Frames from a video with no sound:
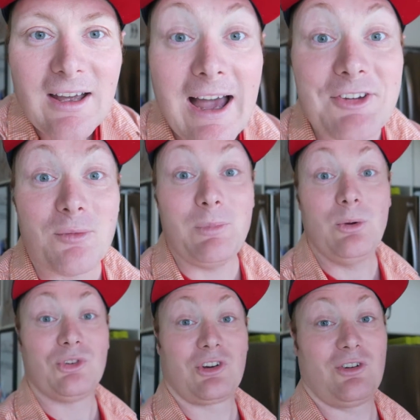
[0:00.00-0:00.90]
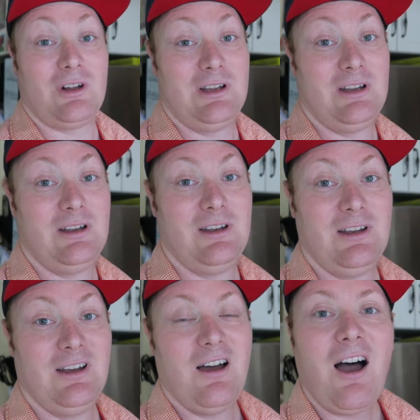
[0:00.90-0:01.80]
As a musical.
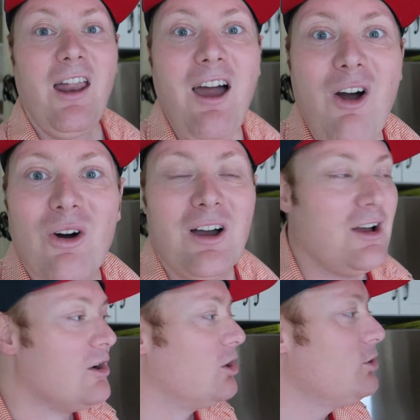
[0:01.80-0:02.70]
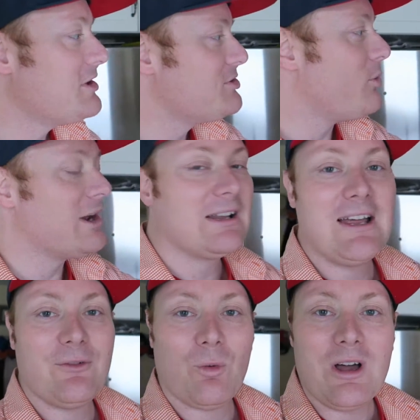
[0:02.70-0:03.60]
I know! Who doesn't want to
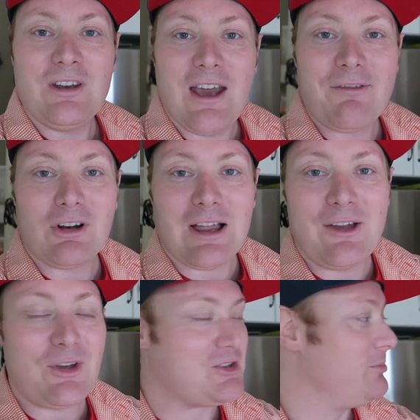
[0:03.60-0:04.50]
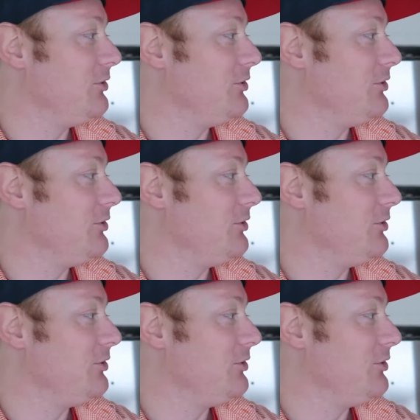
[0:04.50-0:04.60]
live one day of their life as a